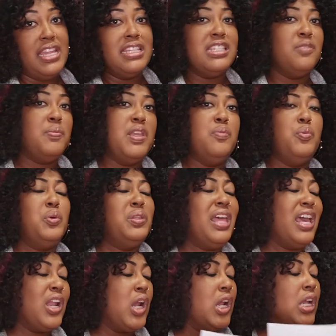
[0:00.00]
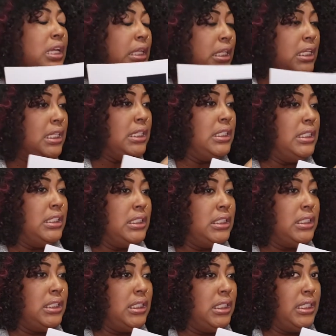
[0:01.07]
It's the people that are,
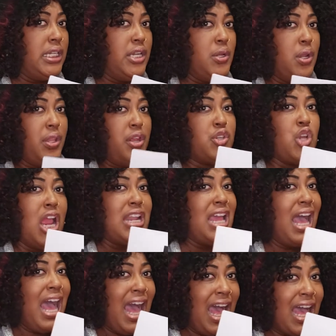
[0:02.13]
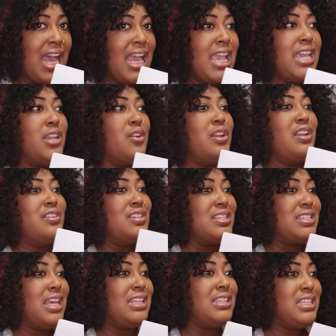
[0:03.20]
they're trying to hide, or they're just
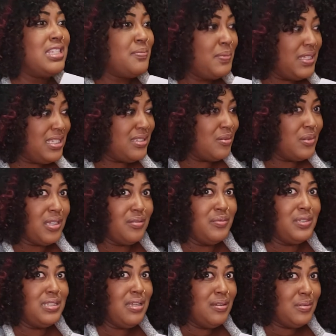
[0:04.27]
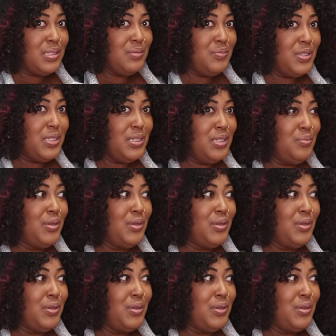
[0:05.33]
like this, please don't come and talk to me,